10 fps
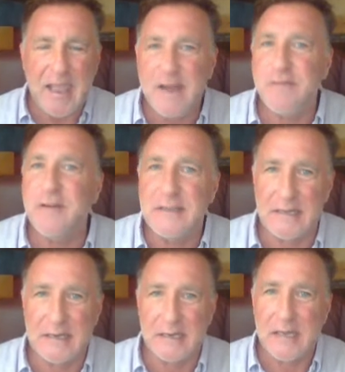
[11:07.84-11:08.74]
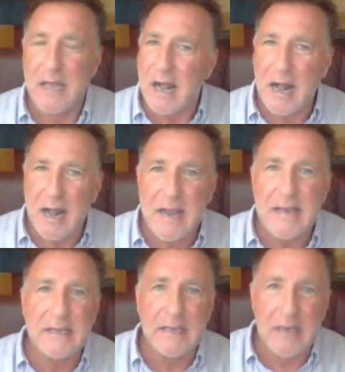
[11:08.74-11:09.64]
everything,
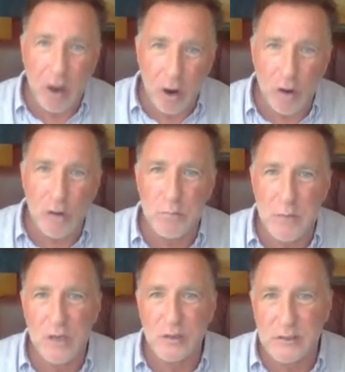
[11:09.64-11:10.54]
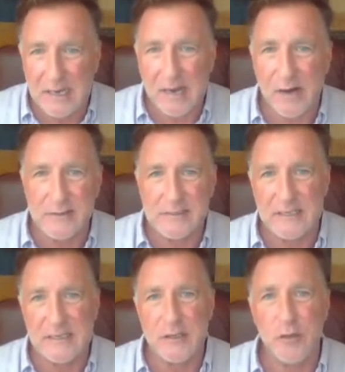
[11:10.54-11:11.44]
I can almost
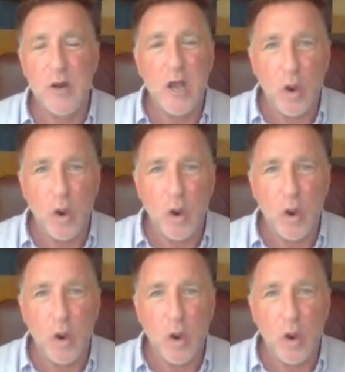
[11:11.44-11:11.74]
guarantee you